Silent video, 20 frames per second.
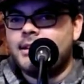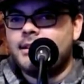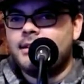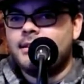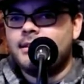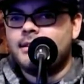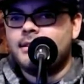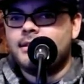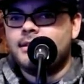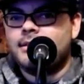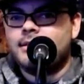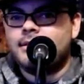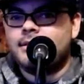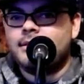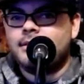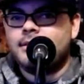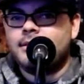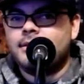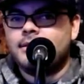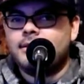
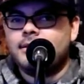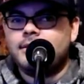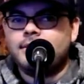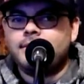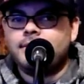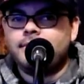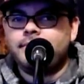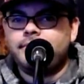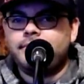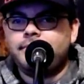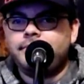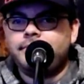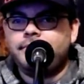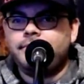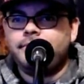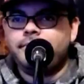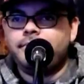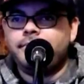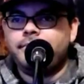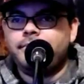
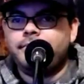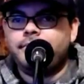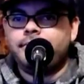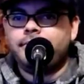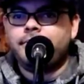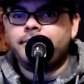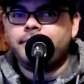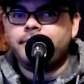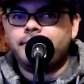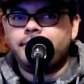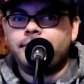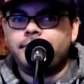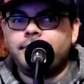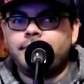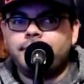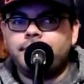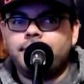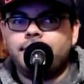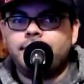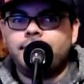
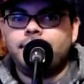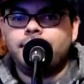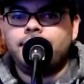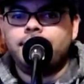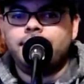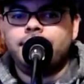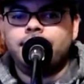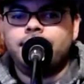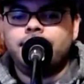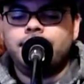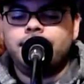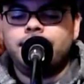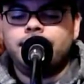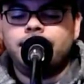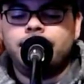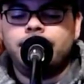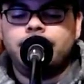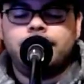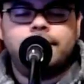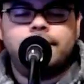
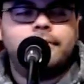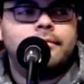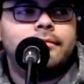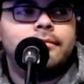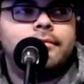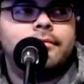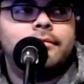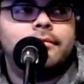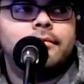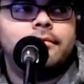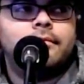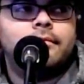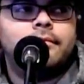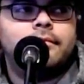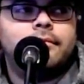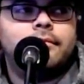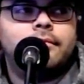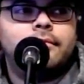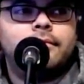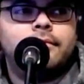
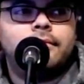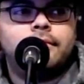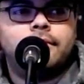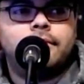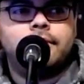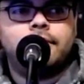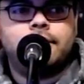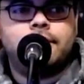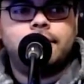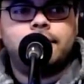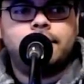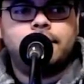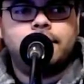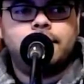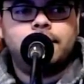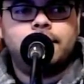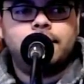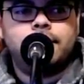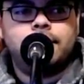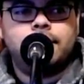
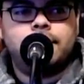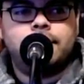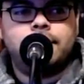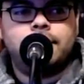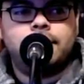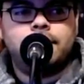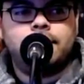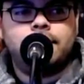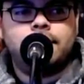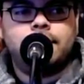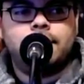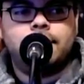This person isn't speaking.